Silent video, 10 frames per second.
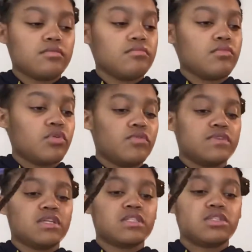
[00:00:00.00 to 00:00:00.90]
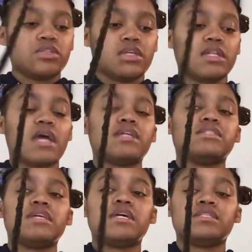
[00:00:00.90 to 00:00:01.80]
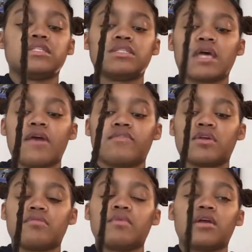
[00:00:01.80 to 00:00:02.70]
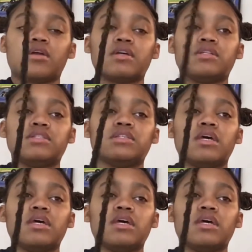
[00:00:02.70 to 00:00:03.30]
moved into the United States, into African Americans.